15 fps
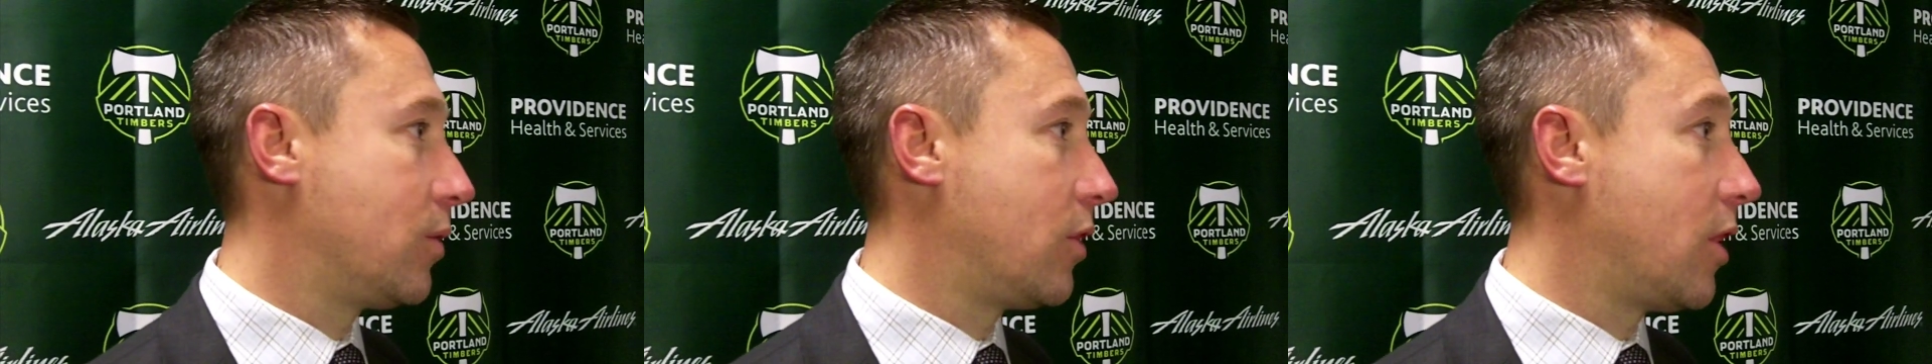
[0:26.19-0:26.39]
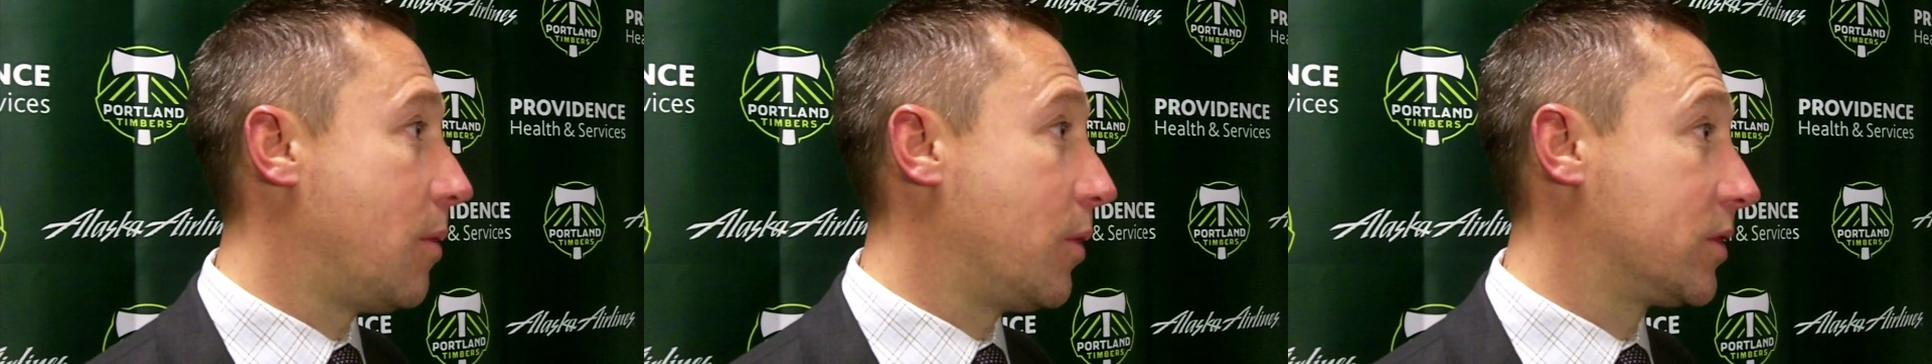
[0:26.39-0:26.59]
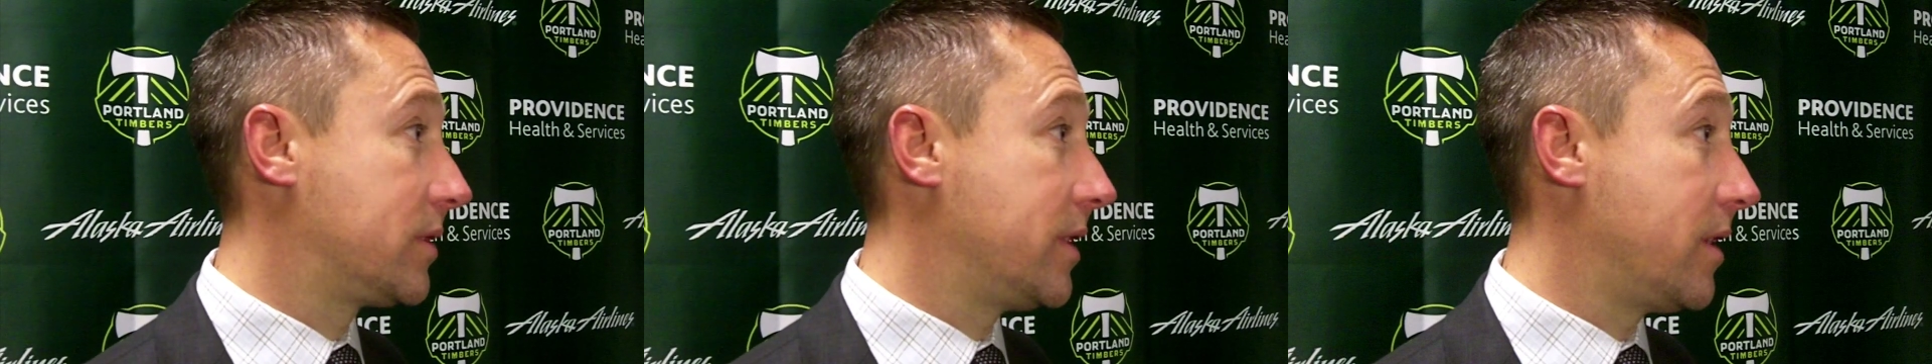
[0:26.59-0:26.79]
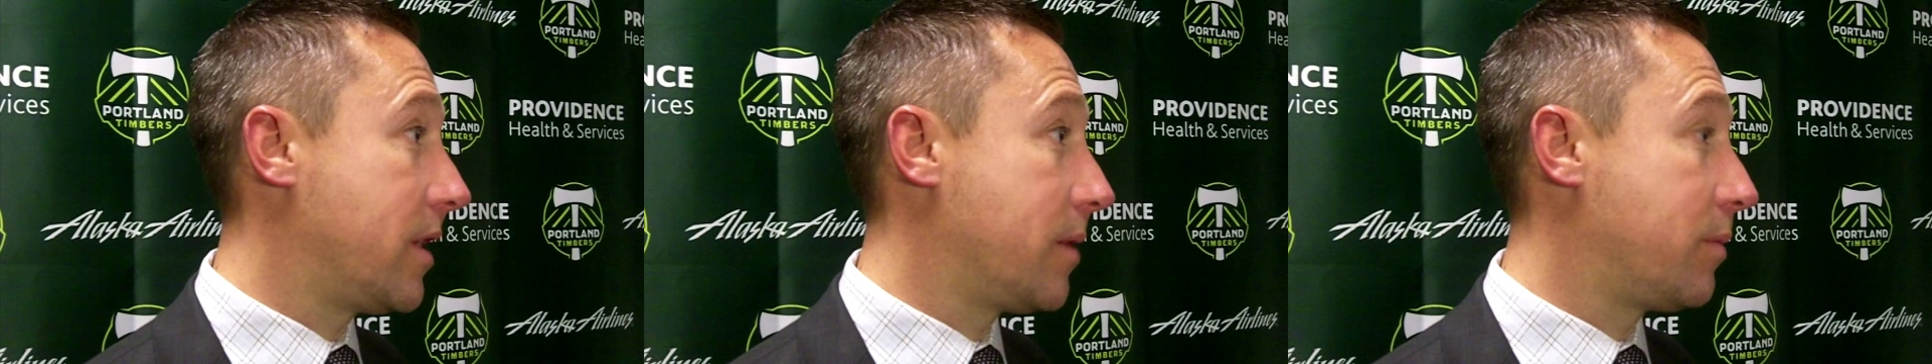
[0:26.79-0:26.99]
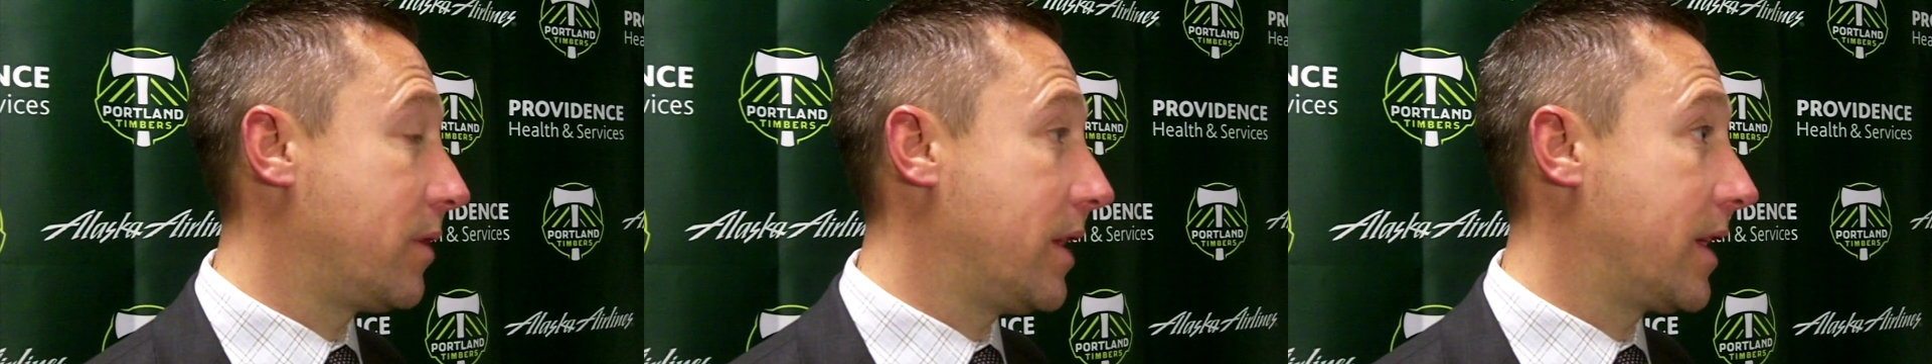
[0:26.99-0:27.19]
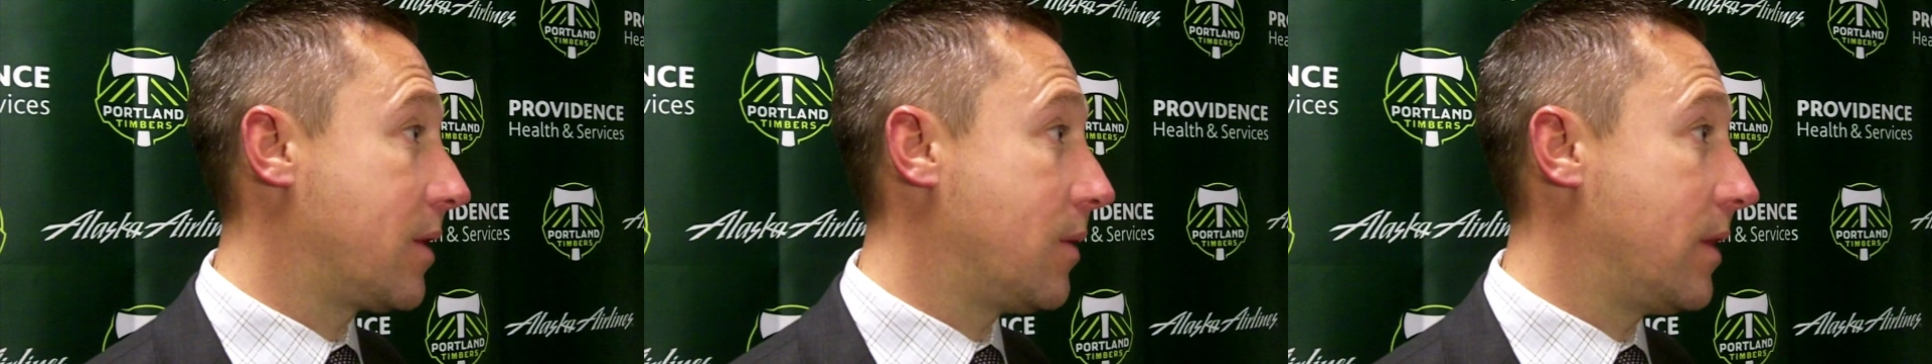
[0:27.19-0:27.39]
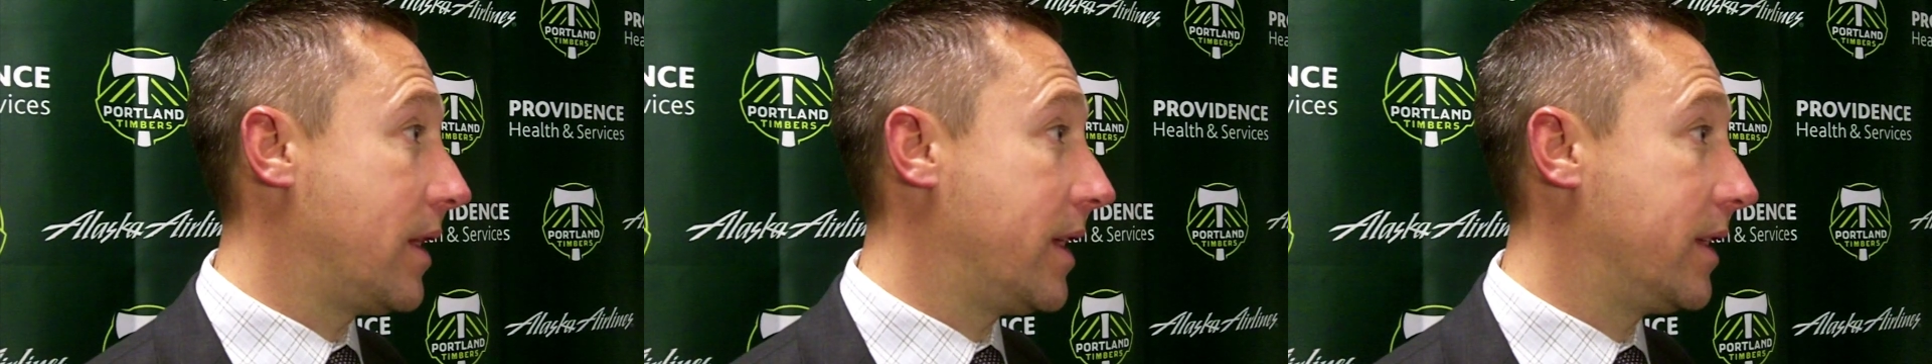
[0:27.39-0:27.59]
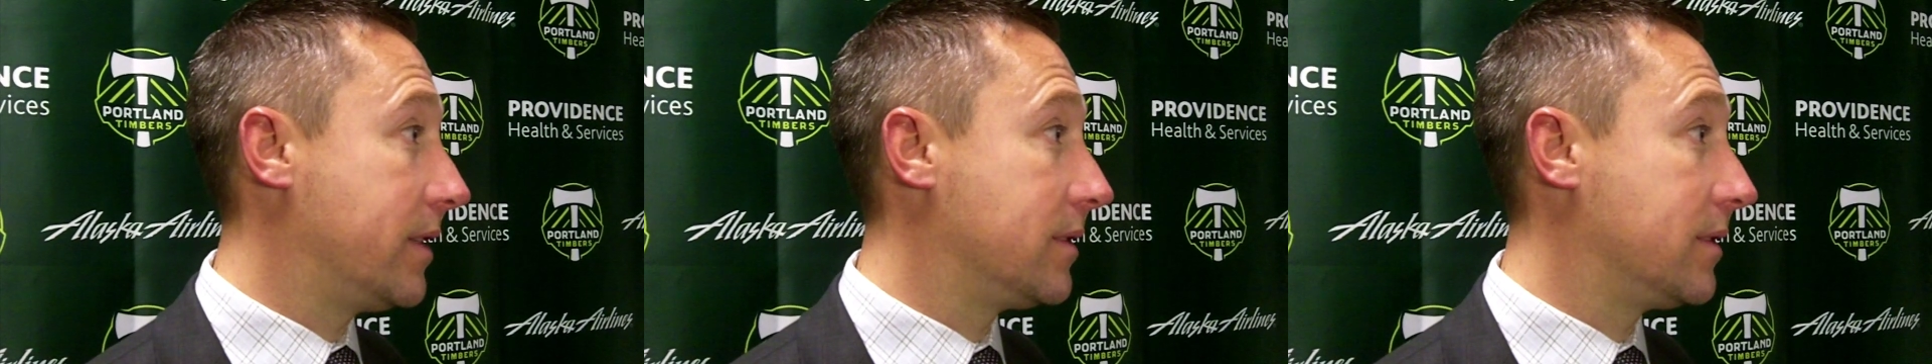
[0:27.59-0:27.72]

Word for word: we're almost in on a breakaway,